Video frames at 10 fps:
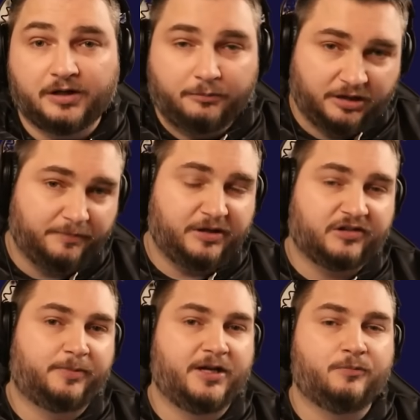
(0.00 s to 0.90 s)
but let me
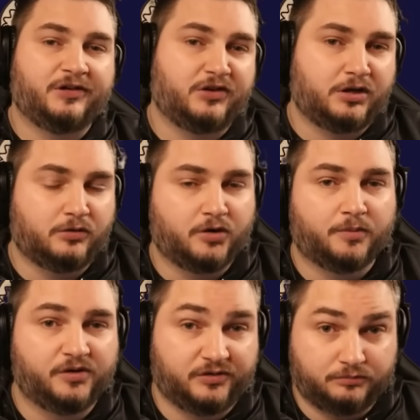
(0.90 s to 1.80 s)
explain why Cyclone Armor
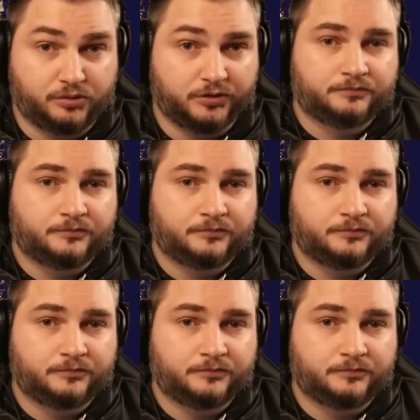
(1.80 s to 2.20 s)
is important.